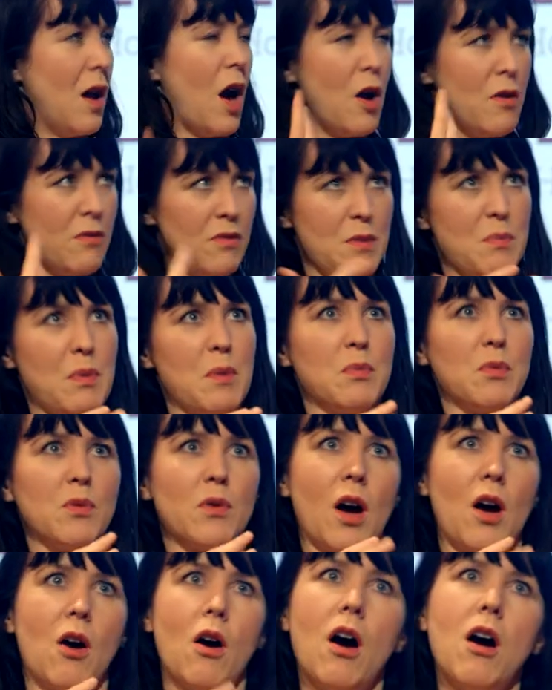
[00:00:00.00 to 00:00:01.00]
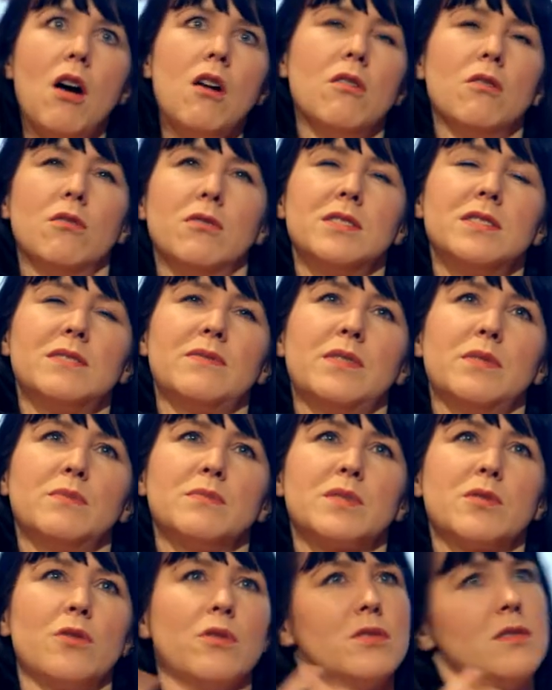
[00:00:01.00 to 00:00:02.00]
hopefully people go, oh, this
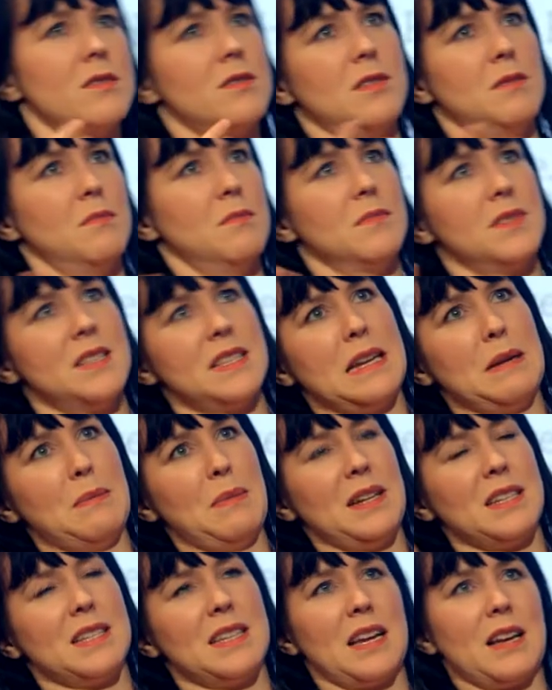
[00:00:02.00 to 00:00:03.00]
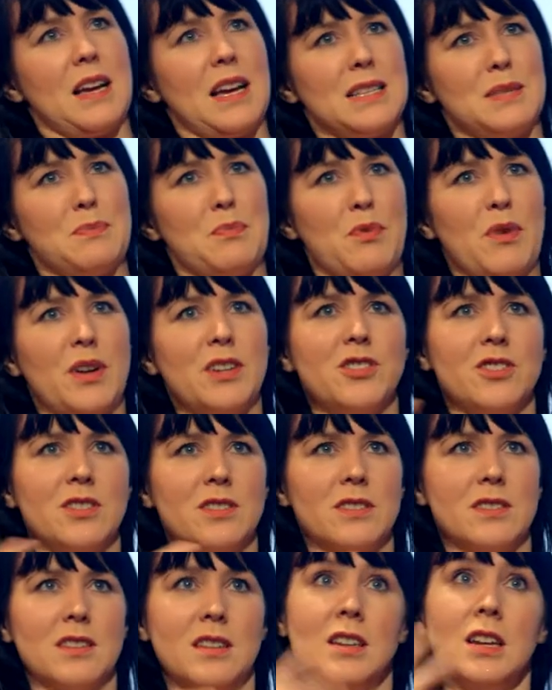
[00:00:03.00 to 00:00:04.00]
film's got some cinematic
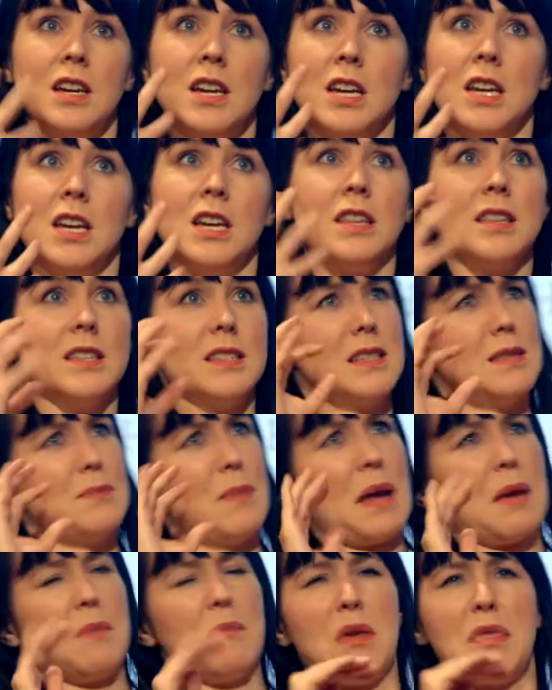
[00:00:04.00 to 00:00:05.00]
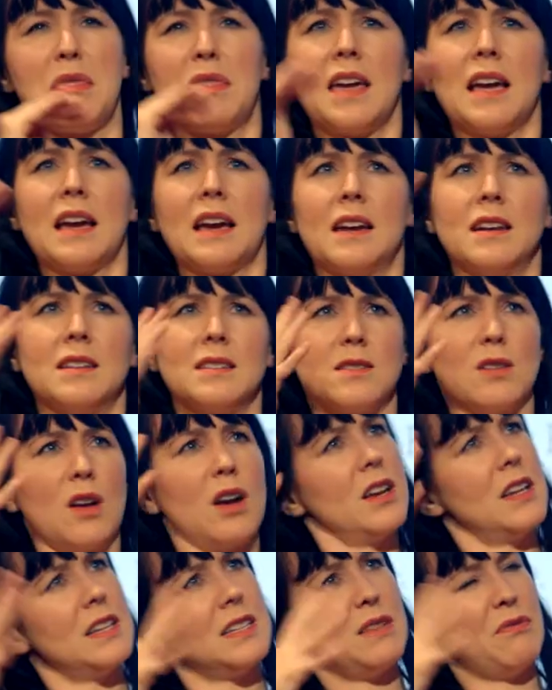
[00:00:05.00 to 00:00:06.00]
aspirations and this is making me think in a
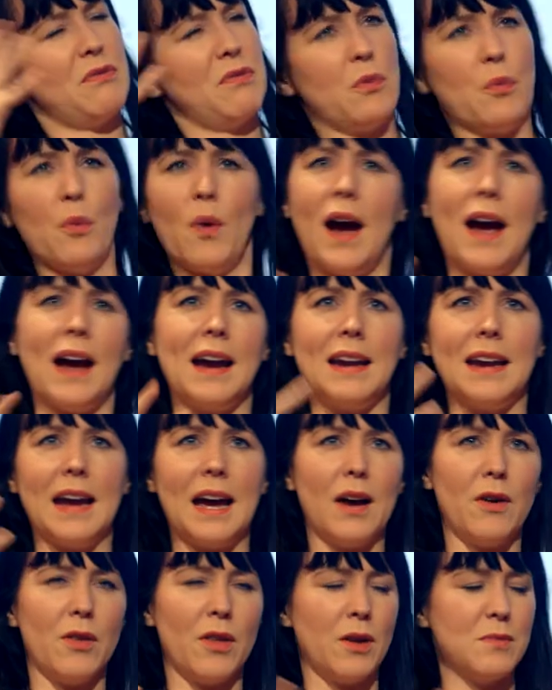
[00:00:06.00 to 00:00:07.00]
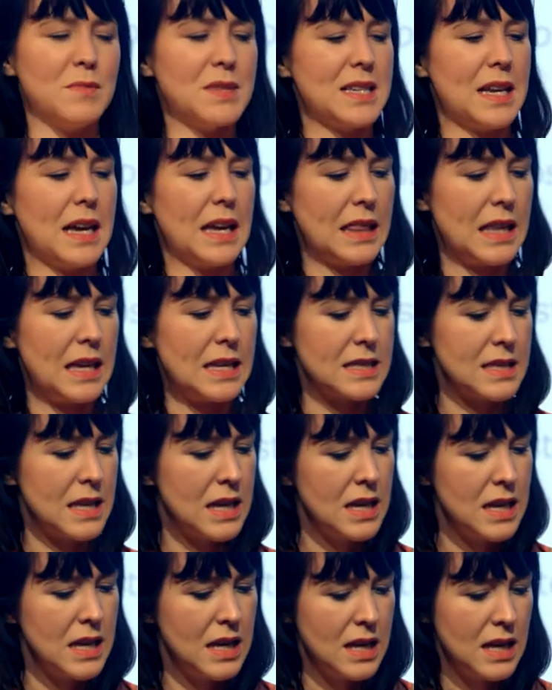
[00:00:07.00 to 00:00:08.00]
slightly different way now that I'm seeing this.
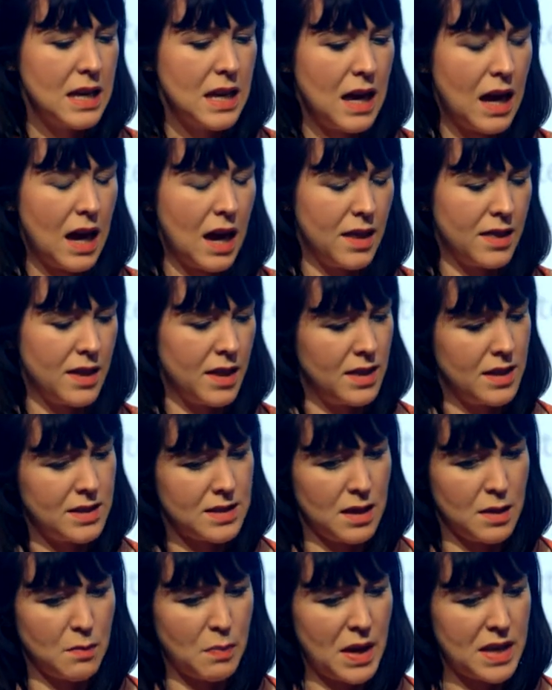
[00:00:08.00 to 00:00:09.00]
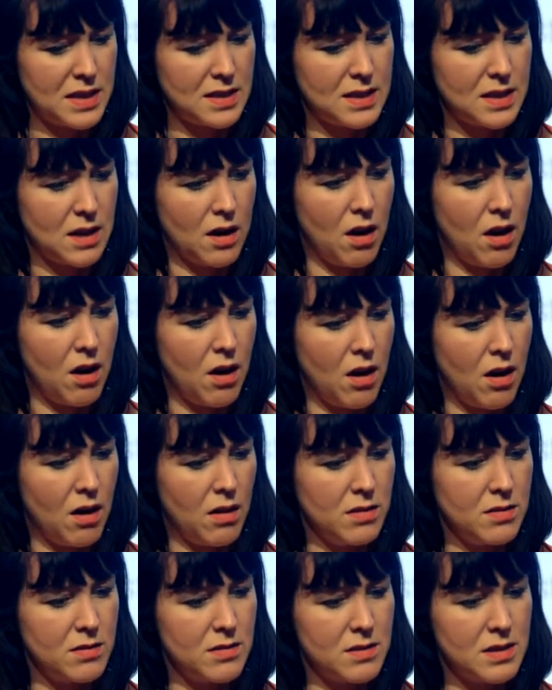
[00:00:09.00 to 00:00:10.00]
And then there's other bits that
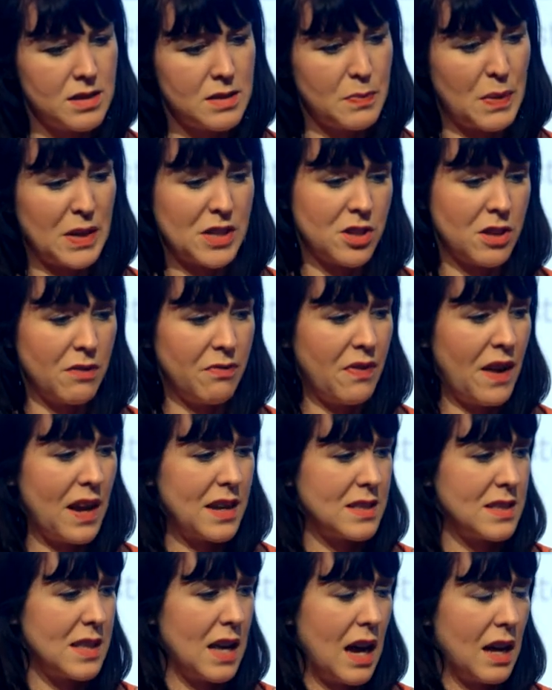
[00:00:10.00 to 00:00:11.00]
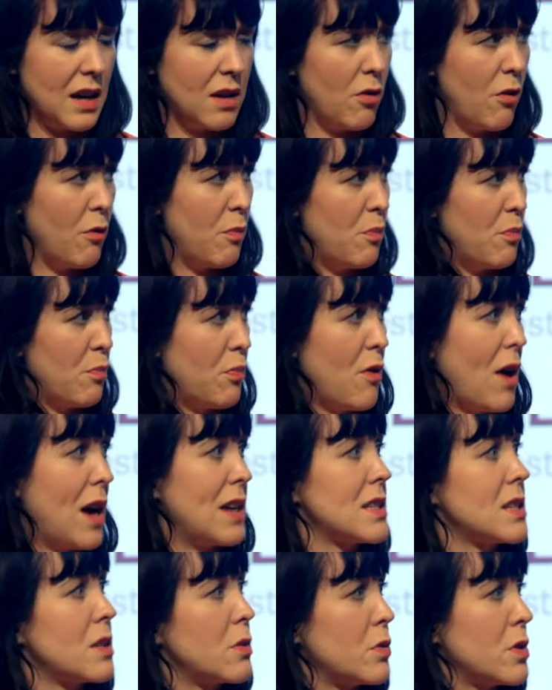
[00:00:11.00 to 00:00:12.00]
are special effects that had a lot of
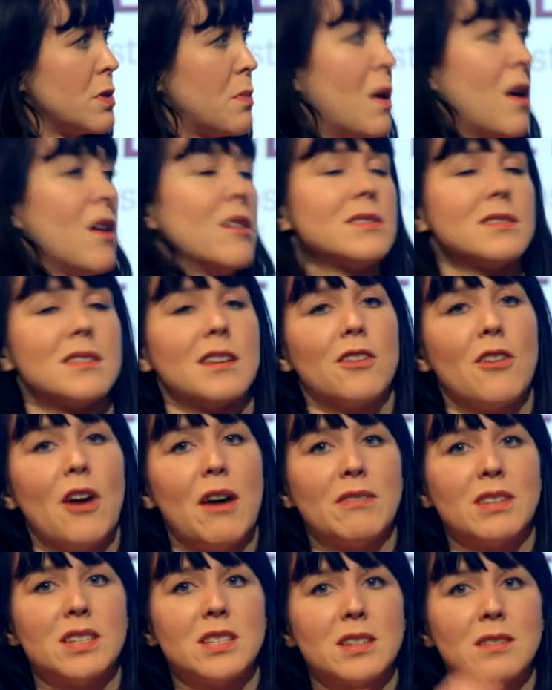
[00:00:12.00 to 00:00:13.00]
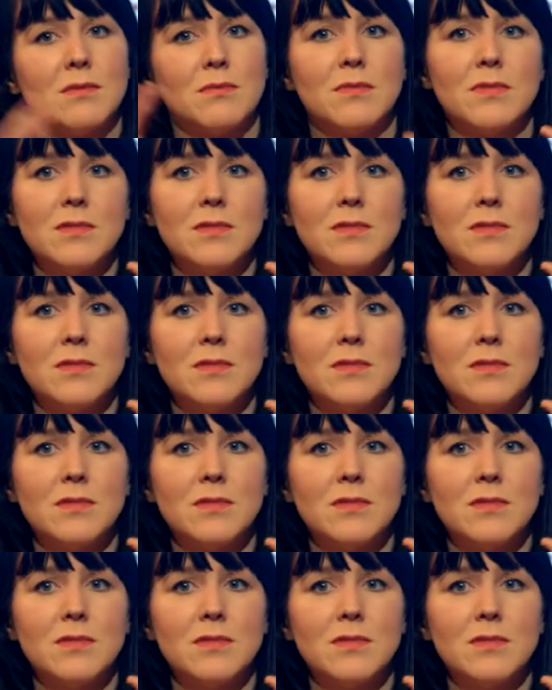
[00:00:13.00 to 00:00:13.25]
practical demands, like you're having to